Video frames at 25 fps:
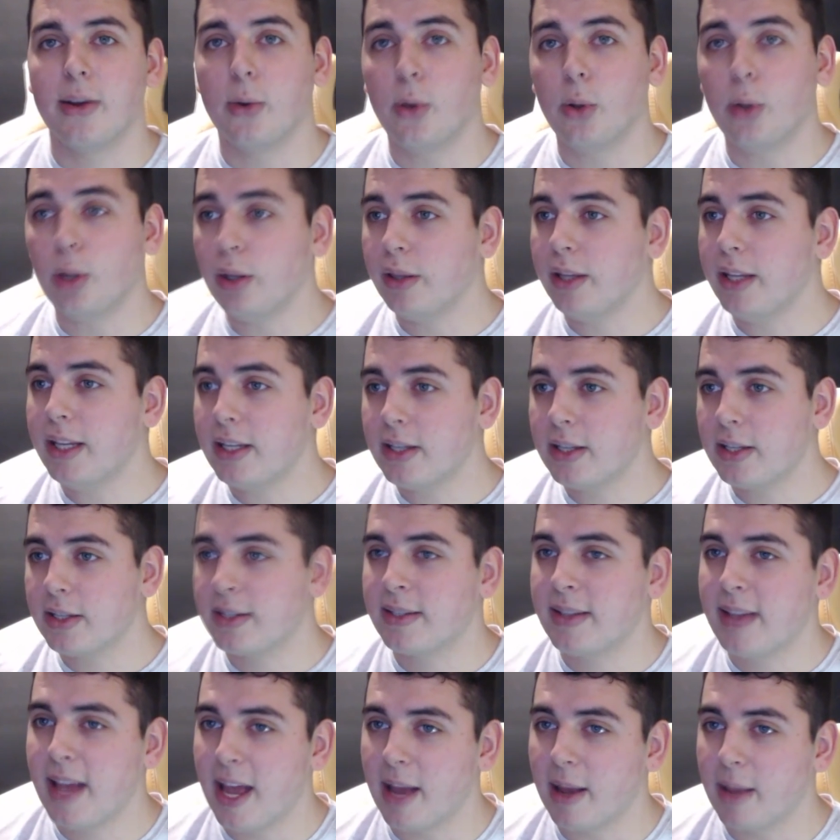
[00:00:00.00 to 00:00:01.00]
All the
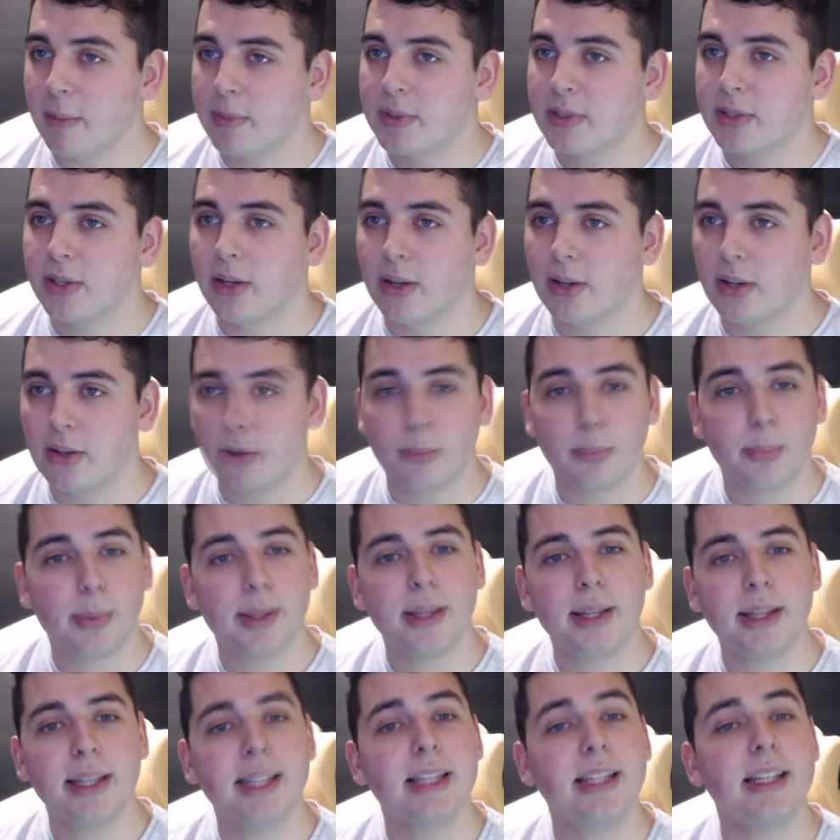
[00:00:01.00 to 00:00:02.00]
steps are
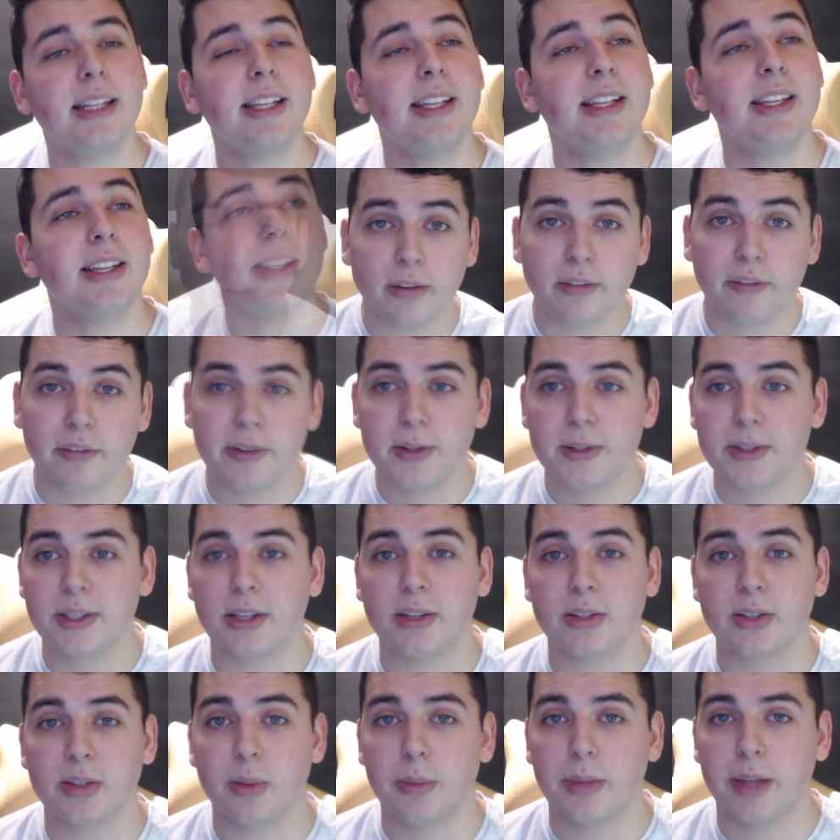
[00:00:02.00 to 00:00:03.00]
completely
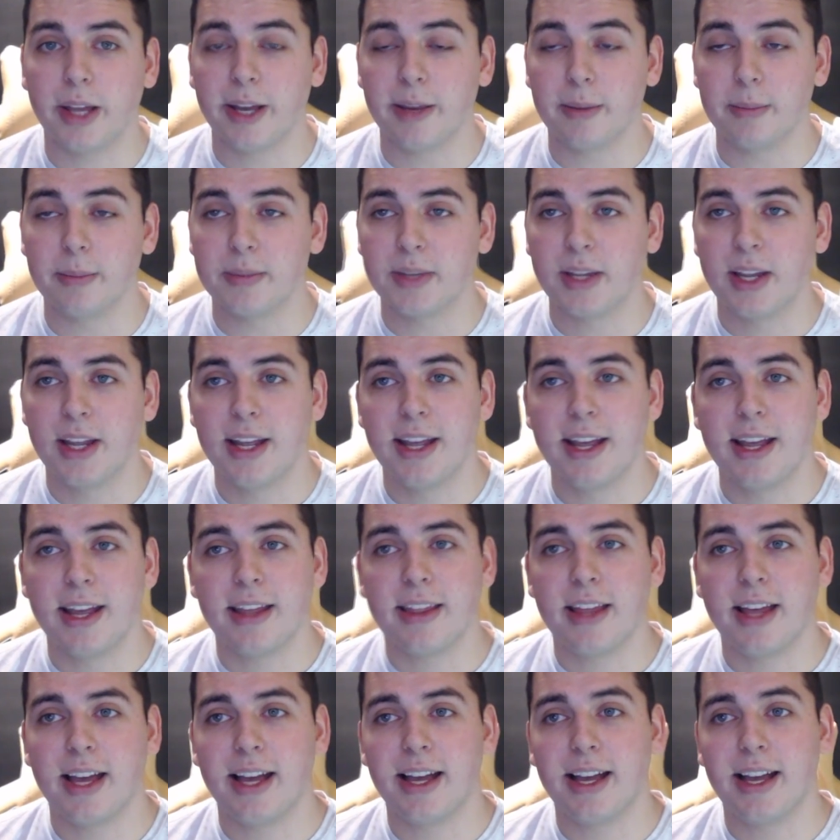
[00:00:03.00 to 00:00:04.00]
confusing sometimes,
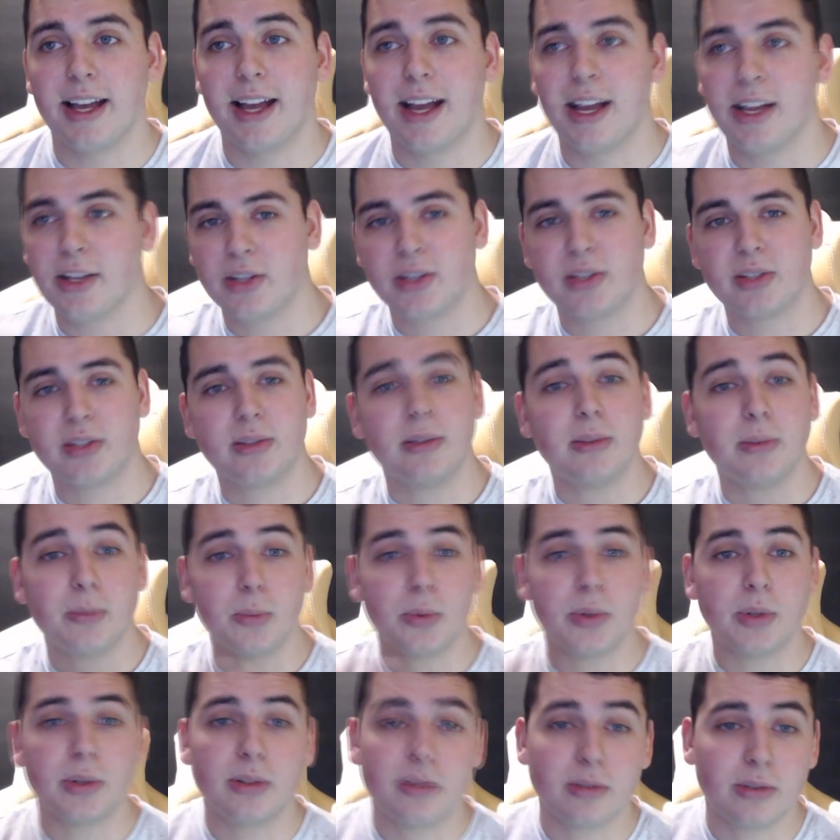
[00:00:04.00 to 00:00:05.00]
that I just
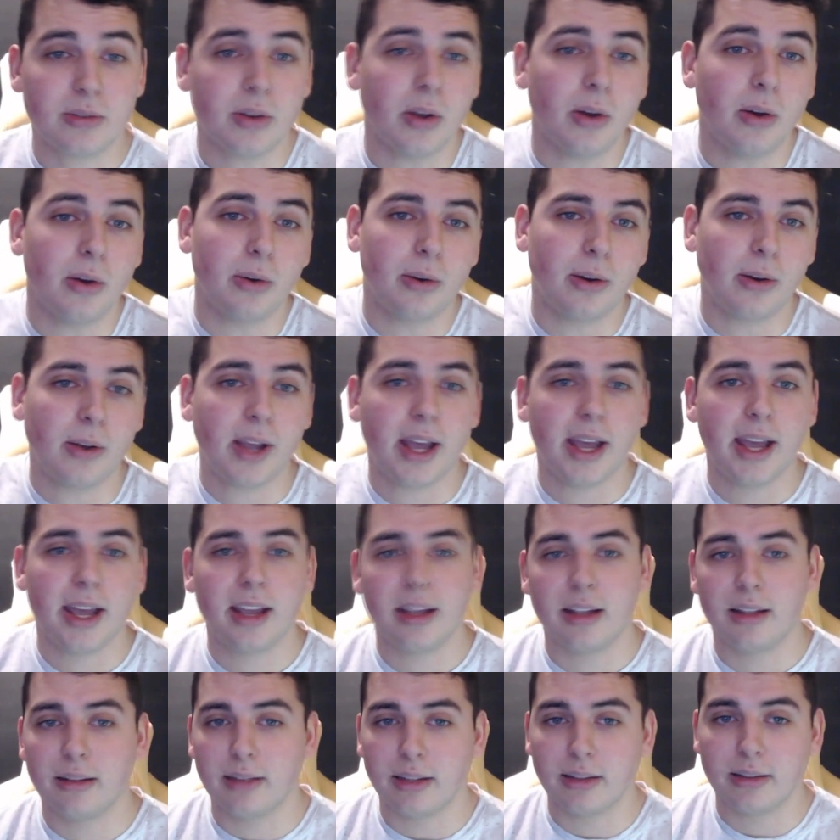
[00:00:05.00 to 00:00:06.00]
would go,
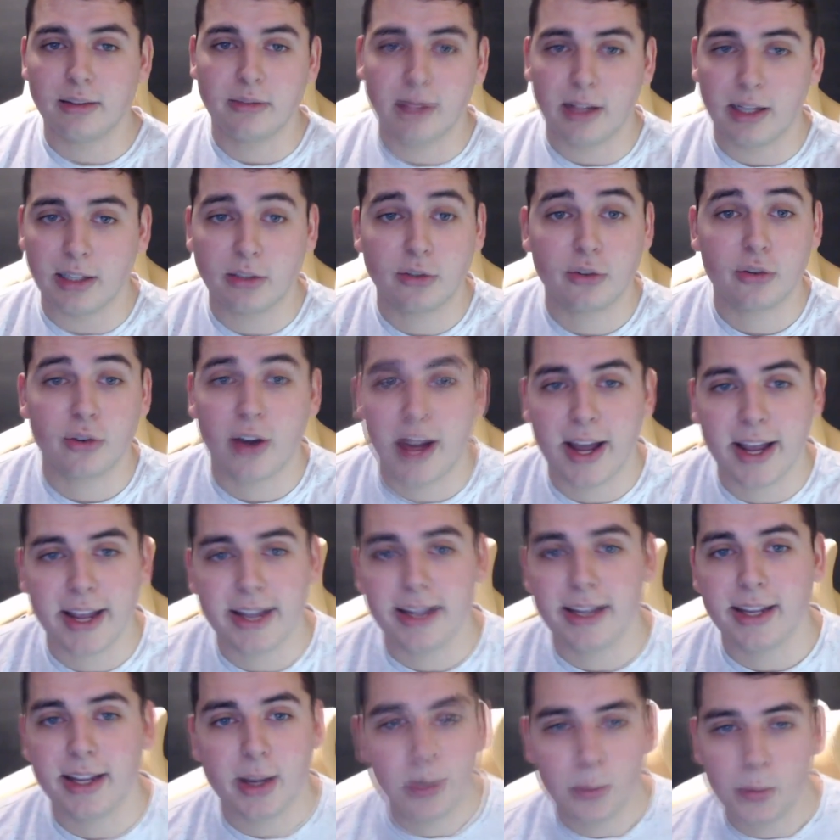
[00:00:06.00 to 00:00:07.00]
okay, I'll try
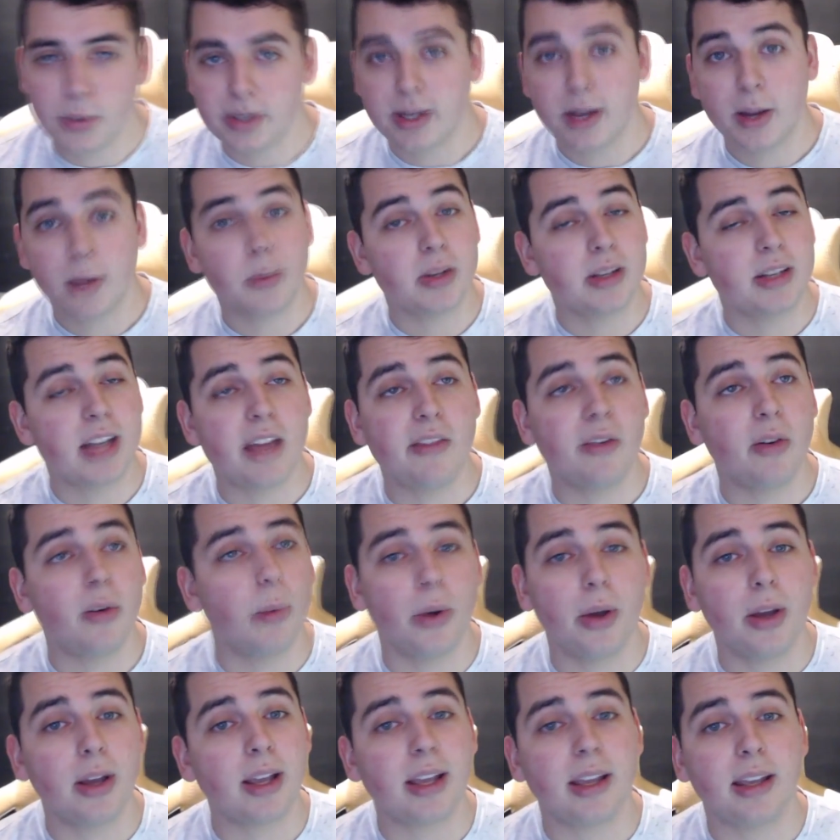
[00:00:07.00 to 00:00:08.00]
it. It would never
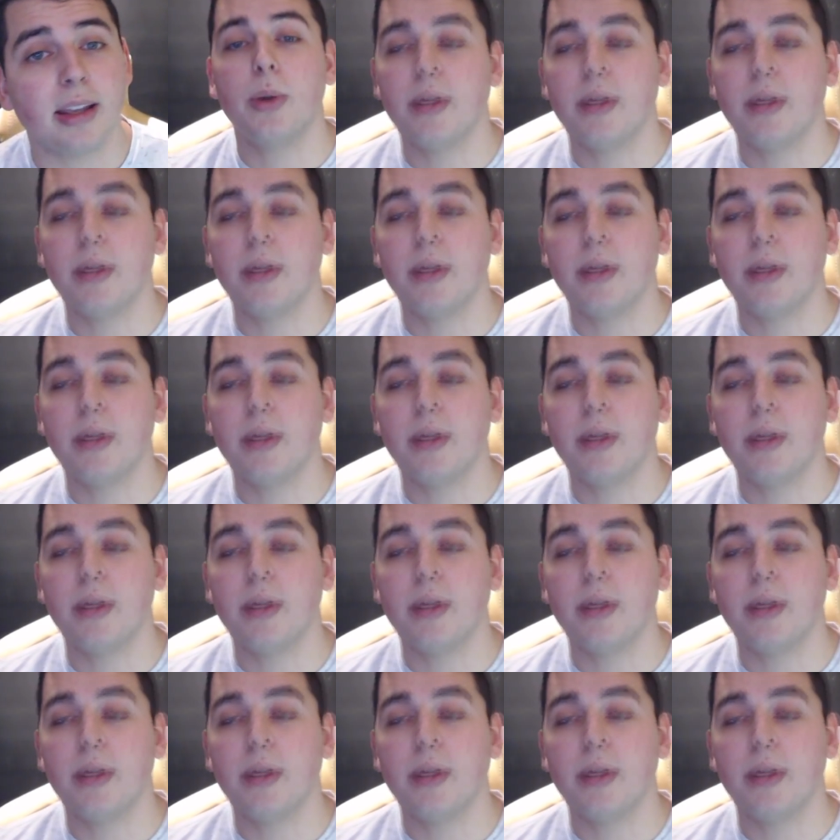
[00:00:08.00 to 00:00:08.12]
work.